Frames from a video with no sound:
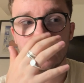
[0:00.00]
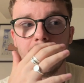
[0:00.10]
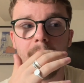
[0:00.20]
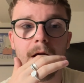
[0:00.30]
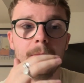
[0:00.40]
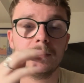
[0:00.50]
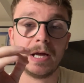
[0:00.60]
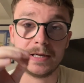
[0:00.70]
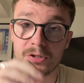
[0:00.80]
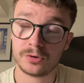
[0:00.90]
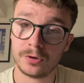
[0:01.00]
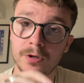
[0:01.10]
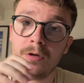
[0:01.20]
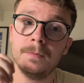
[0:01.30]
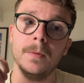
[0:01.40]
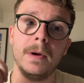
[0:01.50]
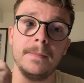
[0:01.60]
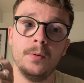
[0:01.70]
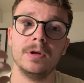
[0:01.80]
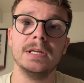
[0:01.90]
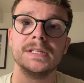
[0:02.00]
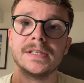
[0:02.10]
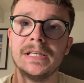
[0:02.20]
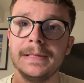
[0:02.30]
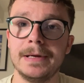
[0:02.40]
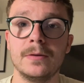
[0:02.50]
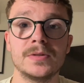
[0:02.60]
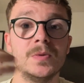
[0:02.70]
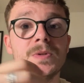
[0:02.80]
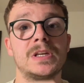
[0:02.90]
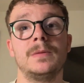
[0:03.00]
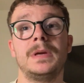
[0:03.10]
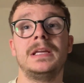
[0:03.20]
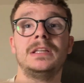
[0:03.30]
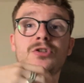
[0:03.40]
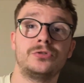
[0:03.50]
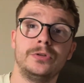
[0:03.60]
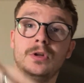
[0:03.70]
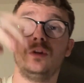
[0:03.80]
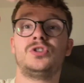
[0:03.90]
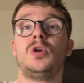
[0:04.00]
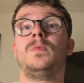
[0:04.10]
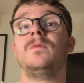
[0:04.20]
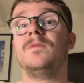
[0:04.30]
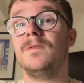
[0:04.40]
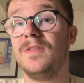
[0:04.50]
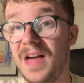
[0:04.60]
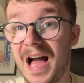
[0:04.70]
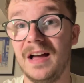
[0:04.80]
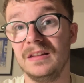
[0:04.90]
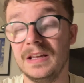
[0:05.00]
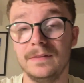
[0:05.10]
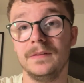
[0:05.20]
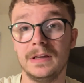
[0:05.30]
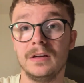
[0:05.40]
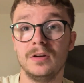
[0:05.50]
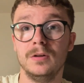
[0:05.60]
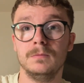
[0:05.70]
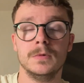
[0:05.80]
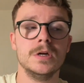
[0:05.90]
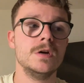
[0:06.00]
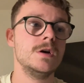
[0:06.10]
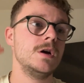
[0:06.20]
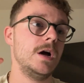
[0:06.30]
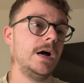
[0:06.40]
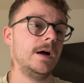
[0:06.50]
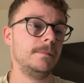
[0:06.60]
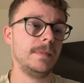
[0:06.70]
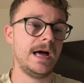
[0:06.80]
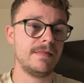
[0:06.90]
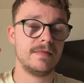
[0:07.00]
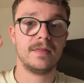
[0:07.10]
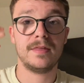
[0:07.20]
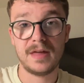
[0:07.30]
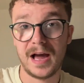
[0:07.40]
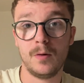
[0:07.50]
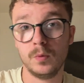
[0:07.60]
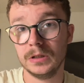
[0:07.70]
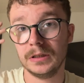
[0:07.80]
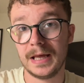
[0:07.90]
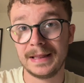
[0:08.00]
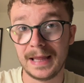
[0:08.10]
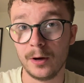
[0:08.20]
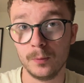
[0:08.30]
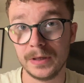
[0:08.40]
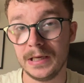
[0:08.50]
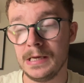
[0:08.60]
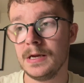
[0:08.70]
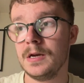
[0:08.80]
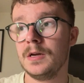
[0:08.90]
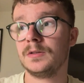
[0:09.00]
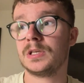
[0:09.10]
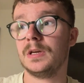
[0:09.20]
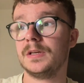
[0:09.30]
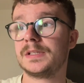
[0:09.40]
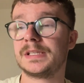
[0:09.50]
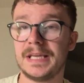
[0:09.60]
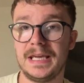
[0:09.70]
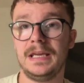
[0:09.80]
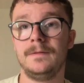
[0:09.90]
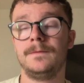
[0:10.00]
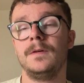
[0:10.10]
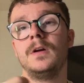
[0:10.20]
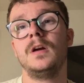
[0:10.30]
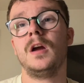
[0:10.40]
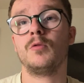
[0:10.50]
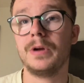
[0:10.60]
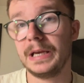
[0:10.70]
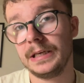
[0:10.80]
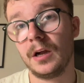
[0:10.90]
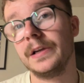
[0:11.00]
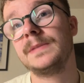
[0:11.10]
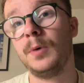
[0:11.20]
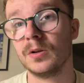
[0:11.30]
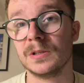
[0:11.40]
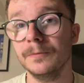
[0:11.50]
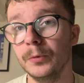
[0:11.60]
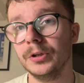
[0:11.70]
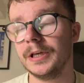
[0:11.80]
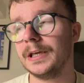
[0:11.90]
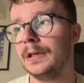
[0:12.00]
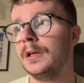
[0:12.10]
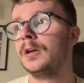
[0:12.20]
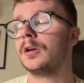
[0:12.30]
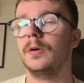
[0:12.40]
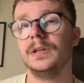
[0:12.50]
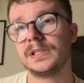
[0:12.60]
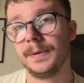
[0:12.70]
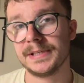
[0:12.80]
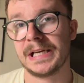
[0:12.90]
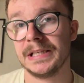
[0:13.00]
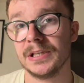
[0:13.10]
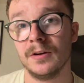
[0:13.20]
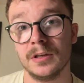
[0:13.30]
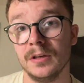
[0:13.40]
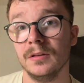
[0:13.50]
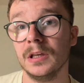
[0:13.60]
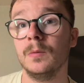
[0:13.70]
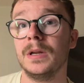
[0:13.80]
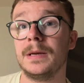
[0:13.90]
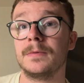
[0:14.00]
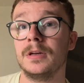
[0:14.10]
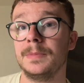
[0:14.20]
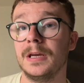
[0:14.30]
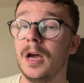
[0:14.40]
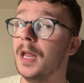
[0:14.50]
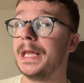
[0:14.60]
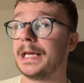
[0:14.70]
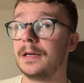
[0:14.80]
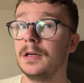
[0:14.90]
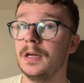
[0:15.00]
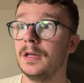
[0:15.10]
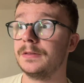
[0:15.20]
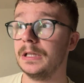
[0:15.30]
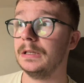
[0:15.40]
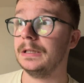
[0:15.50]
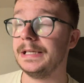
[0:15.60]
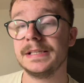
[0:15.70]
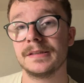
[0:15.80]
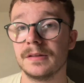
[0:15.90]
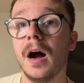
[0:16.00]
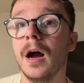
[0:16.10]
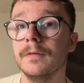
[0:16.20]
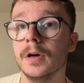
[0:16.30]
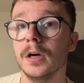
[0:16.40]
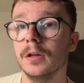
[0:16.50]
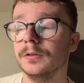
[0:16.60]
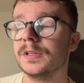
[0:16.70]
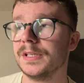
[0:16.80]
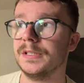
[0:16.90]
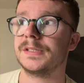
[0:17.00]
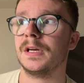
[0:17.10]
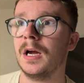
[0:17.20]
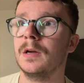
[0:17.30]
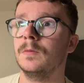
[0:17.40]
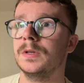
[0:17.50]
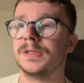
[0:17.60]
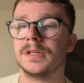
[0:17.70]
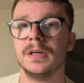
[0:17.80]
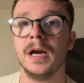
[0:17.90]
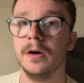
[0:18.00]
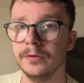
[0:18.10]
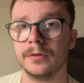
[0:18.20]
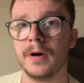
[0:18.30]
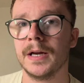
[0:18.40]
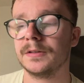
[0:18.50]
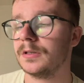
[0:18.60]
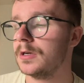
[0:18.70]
That is true, but my point is that eBay was always going to be additional on top of that level of income. And that will allow me to save a really nice pot of money going into my second year at uni, when I'm going to be earning the least that I've earned since I was at undergrad.